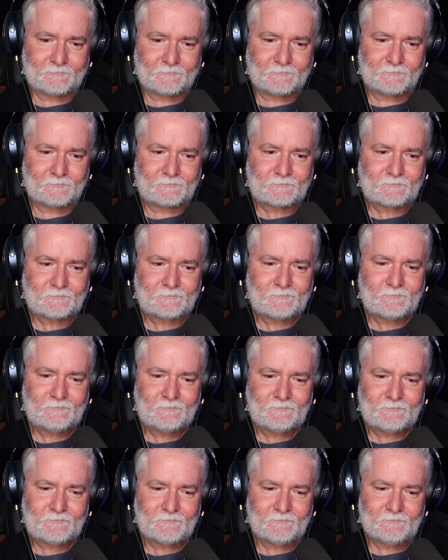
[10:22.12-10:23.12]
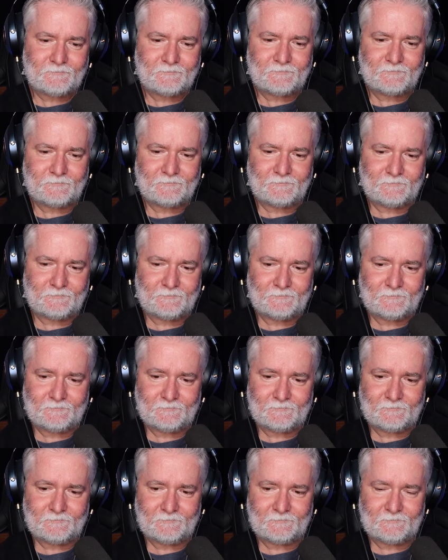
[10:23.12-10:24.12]

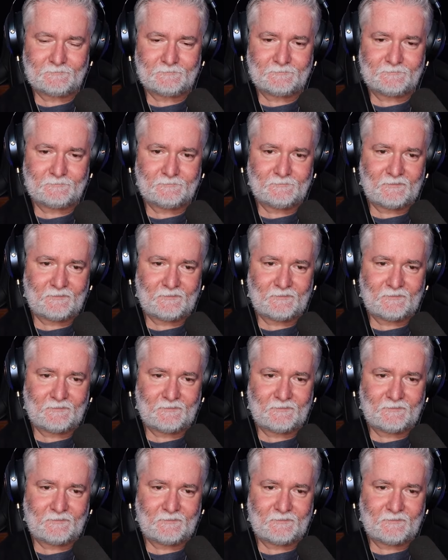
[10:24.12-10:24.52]
Nothing is said.